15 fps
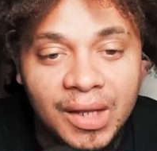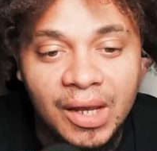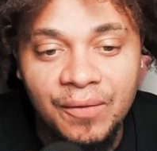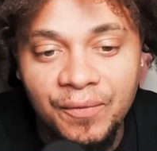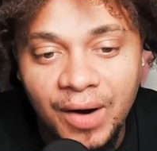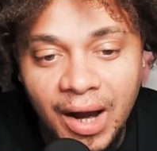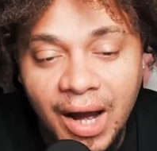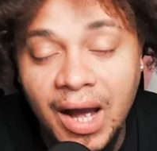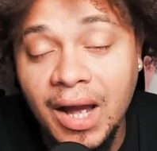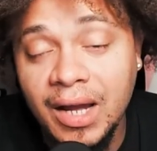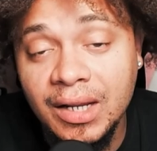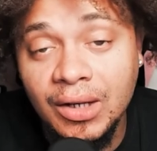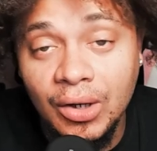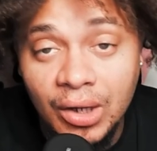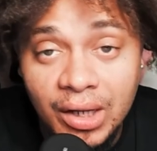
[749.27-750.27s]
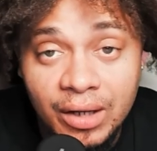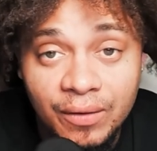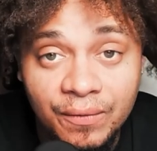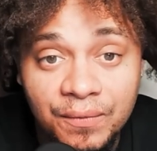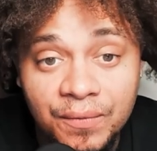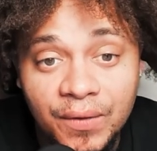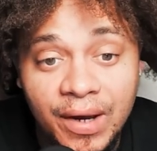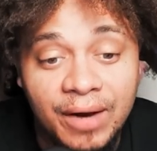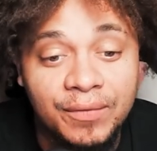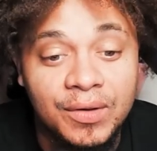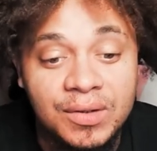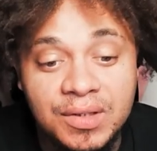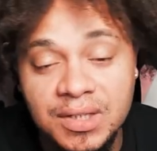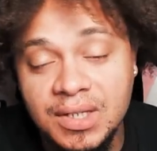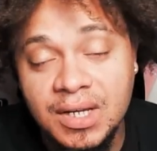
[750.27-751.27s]
if I live
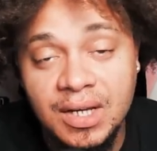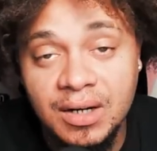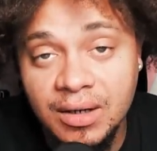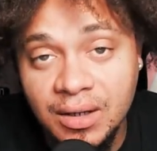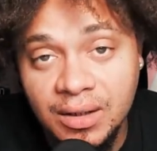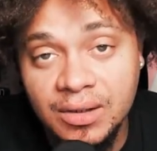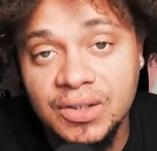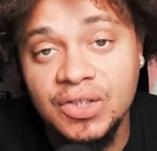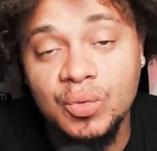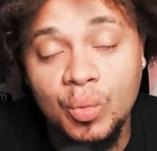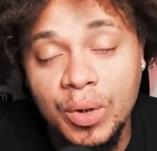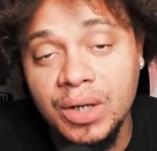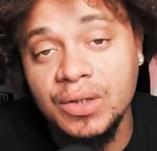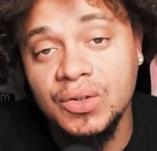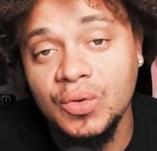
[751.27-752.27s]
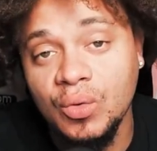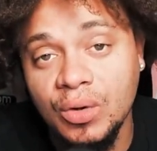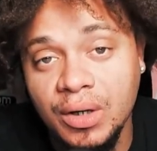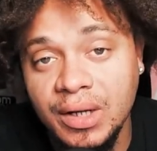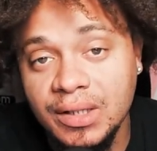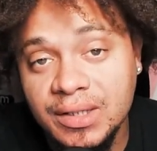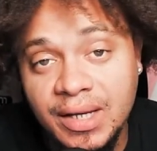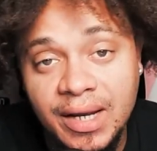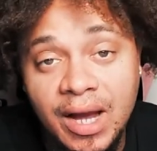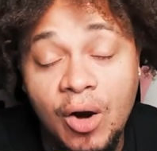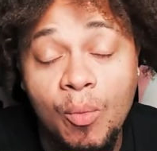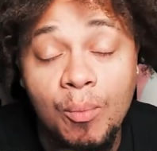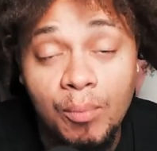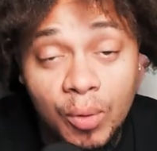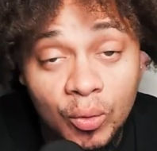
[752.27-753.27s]
after seeing a nigga swing a sword and take
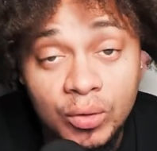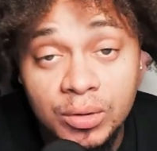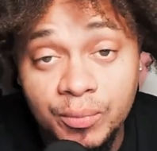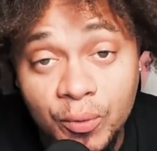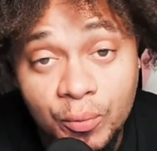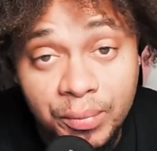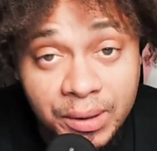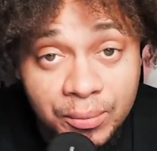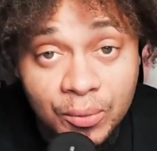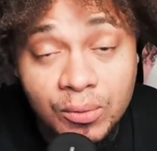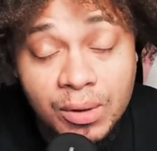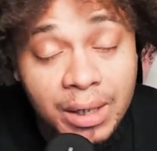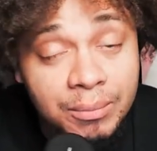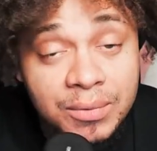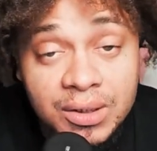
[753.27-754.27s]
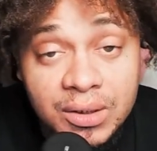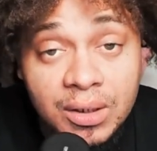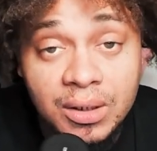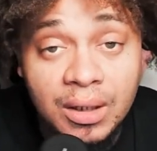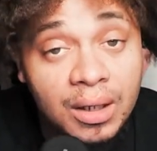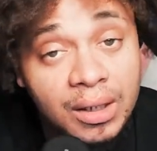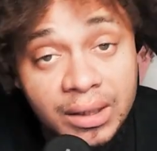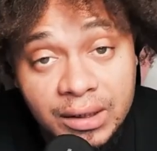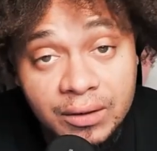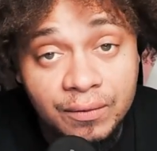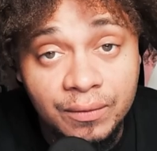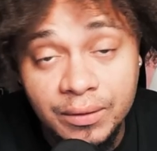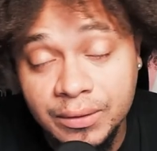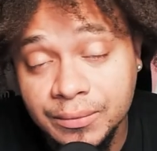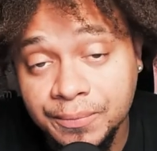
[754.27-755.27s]
out multiple people, I'm just gonna leave.
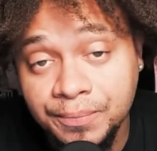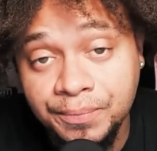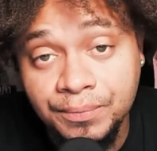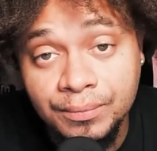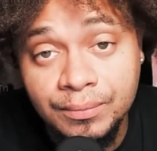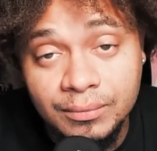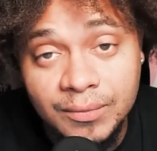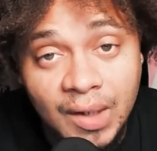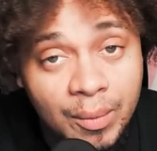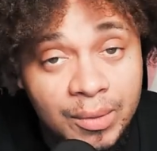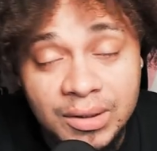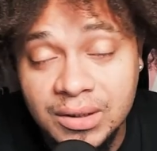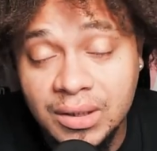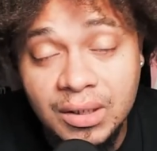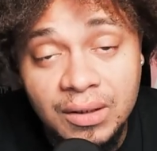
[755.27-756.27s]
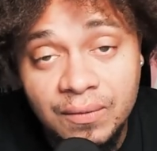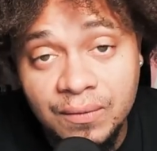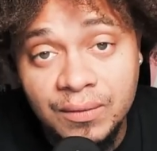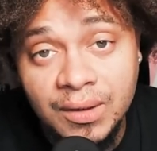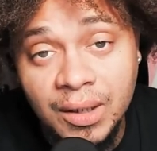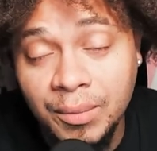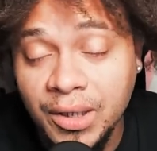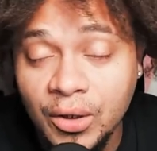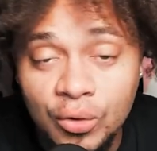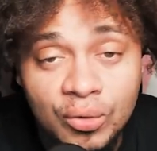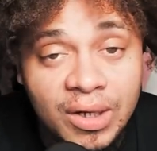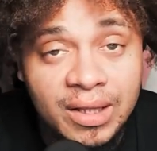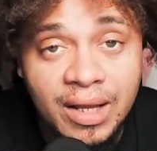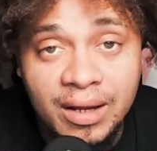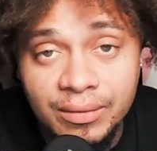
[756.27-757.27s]
I'm gonna just leave. I'm like, yo, you
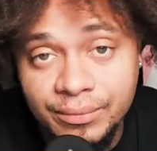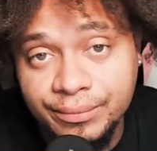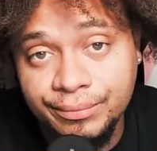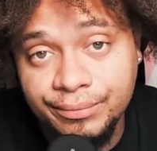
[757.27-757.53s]
got that.